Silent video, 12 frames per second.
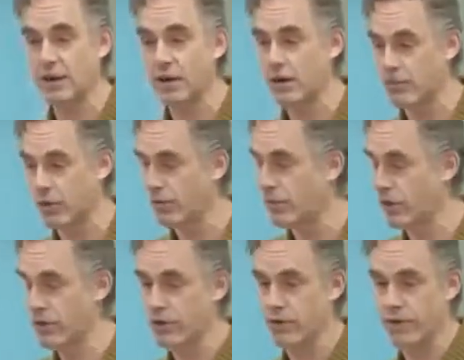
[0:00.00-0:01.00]
at all, the more
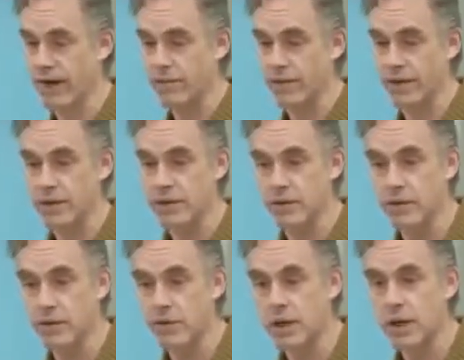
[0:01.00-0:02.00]
important your family is to
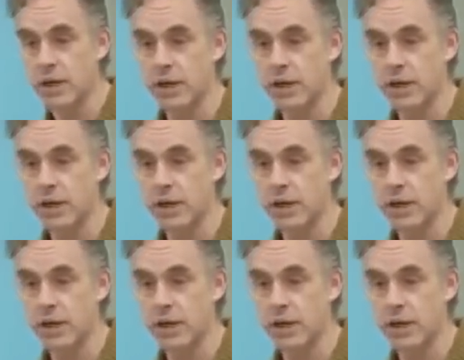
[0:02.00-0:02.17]
you.